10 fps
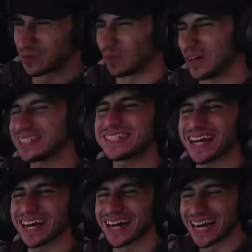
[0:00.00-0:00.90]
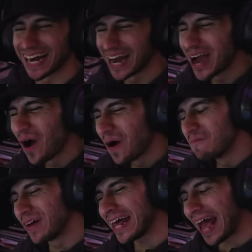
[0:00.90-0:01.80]
what.
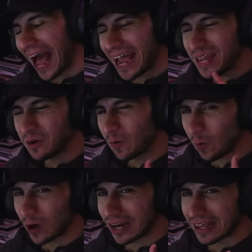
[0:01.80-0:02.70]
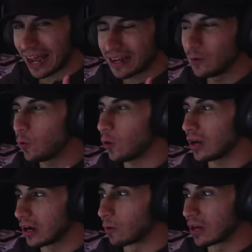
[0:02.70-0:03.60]
Man, I
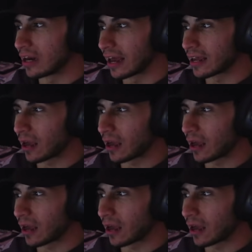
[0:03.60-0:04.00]
really like